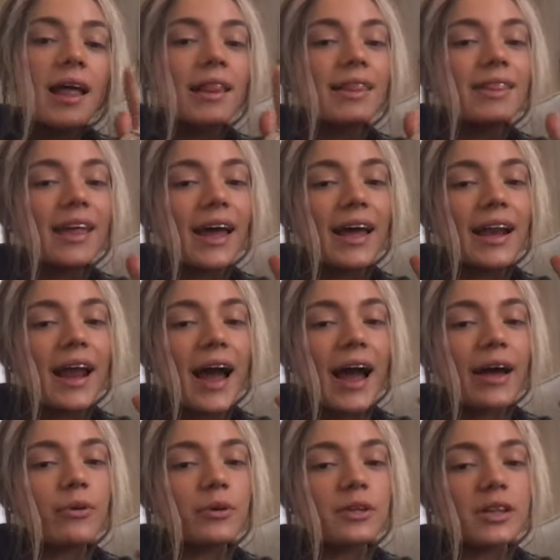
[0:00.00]
then
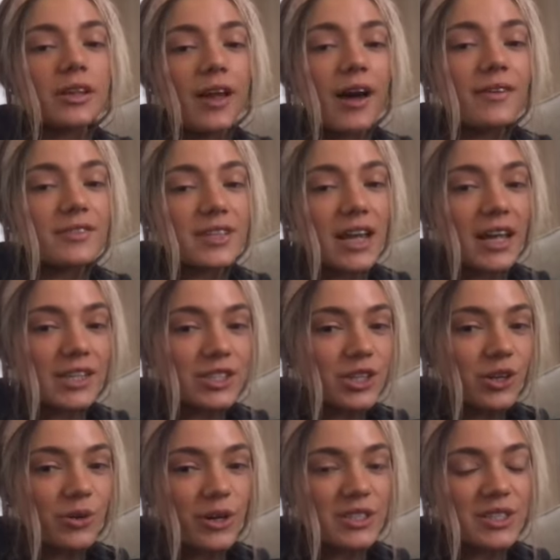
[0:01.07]
I would love to answer
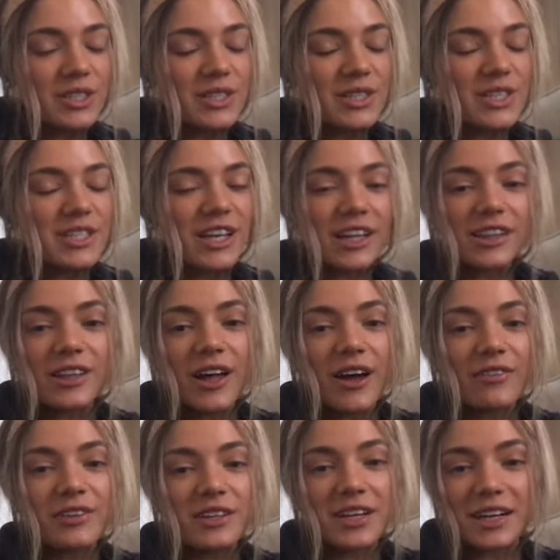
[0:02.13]
your questions because I
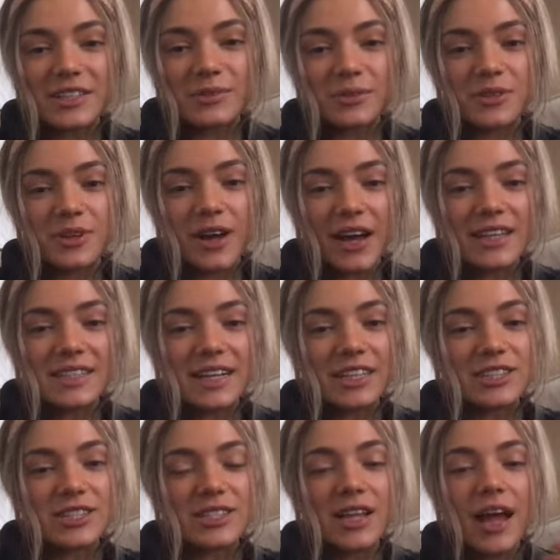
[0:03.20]
love connecting with you guys and I
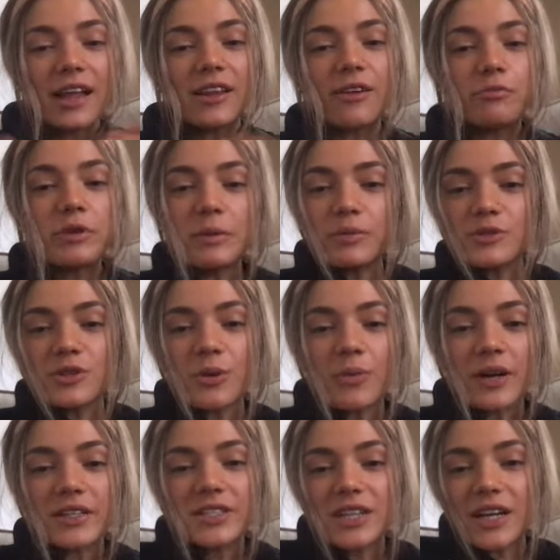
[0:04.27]
just, I love people so
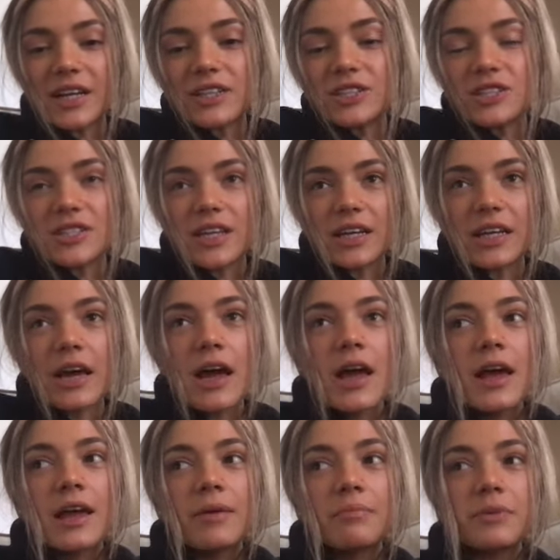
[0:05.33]
much and it just like
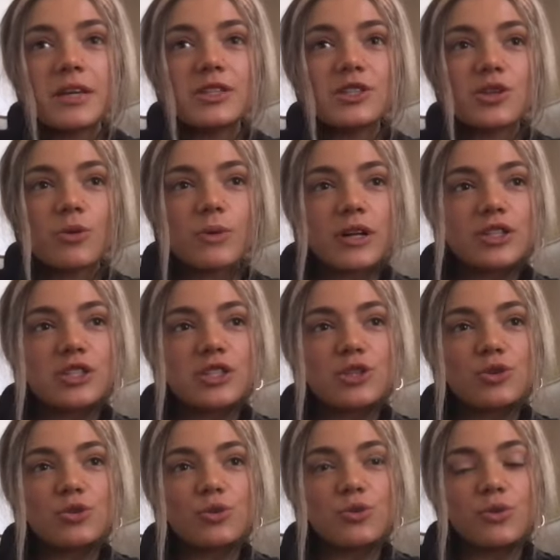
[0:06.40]
means so much
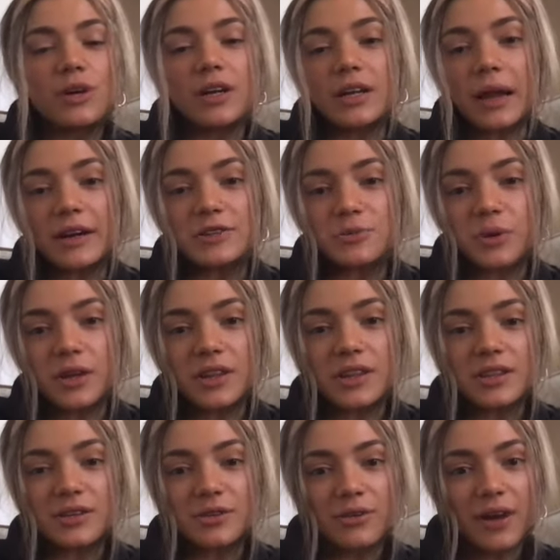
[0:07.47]
to connect with
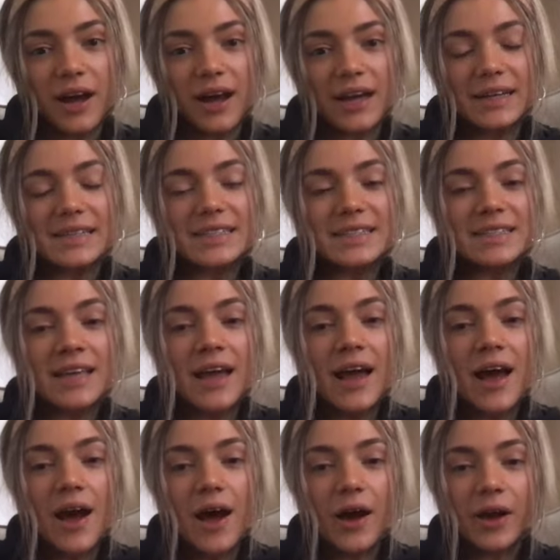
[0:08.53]
you guys.
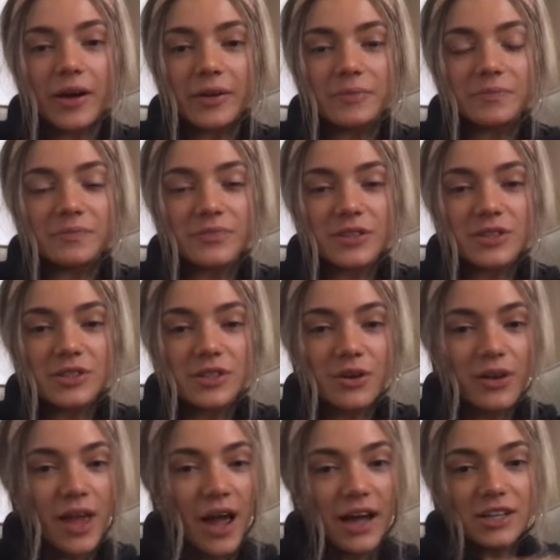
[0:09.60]
Um, so
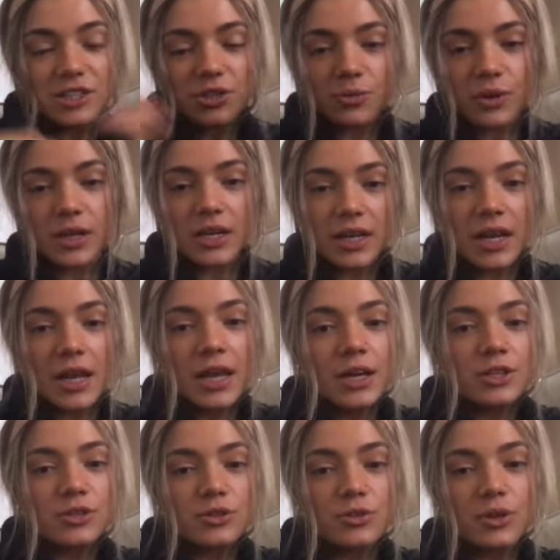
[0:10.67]
yeah, I just wanted
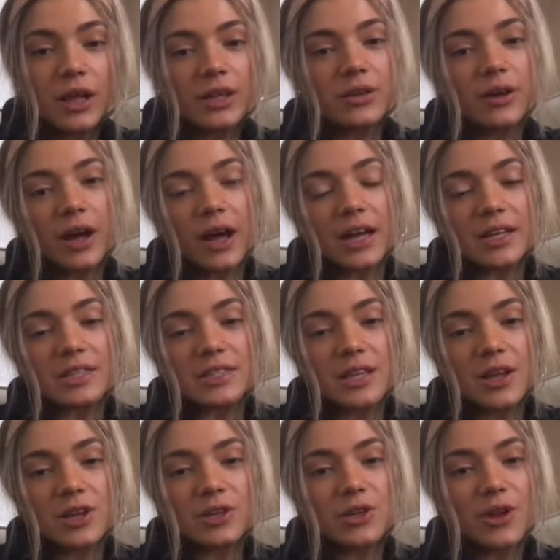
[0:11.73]
to let you guys
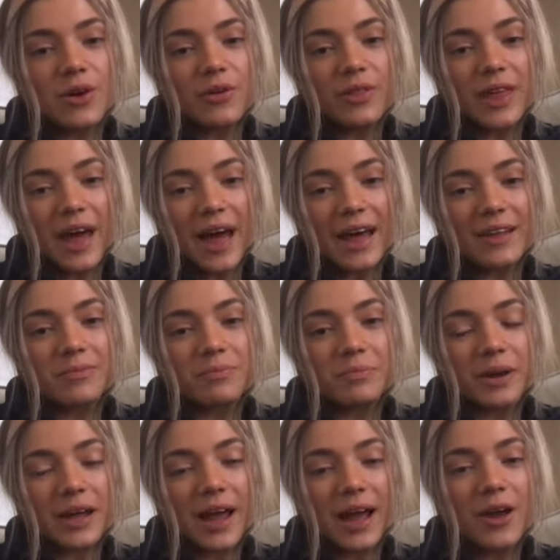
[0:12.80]
know that.
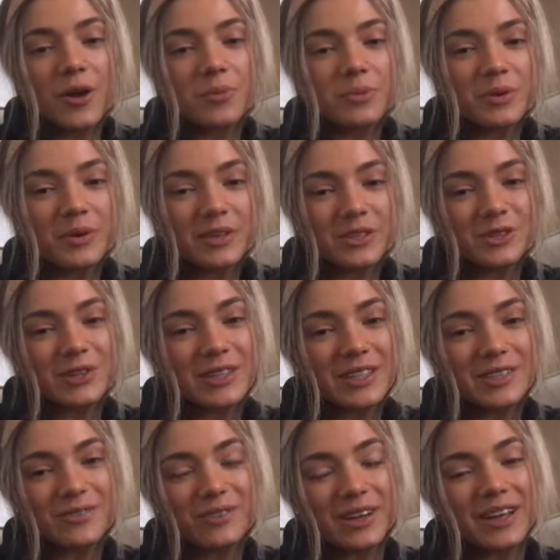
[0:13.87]
But I hope you enjoy
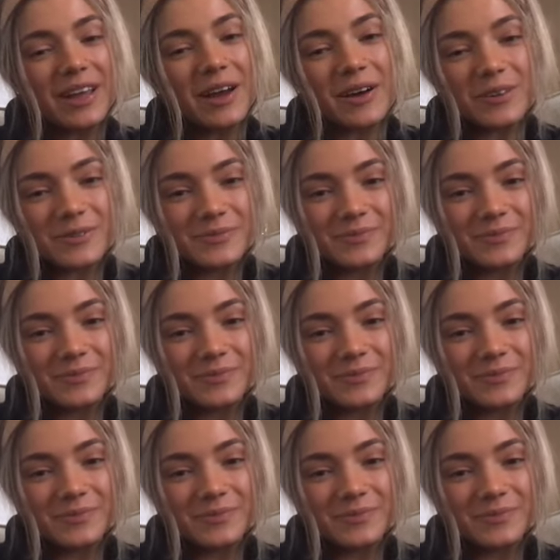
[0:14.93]
this video.